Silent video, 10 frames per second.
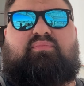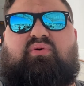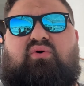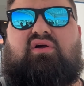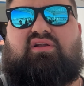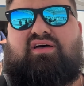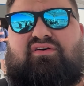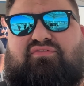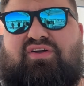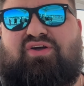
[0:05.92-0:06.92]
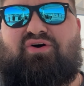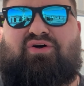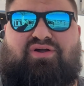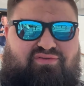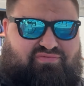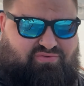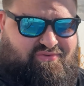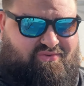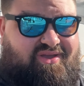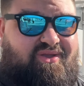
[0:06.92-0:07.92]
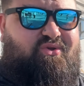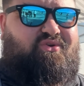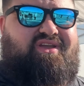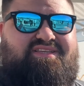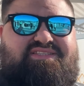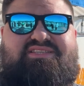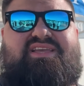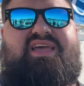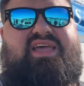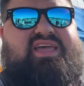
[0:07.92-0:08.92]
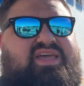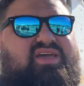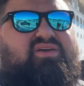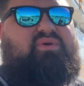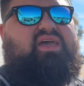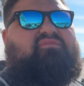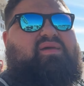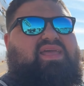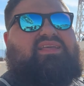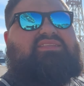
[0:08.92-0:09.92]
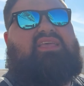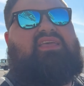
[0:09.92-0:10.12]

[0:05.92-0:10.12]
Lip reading: port of Corfu, Greece. We have made it,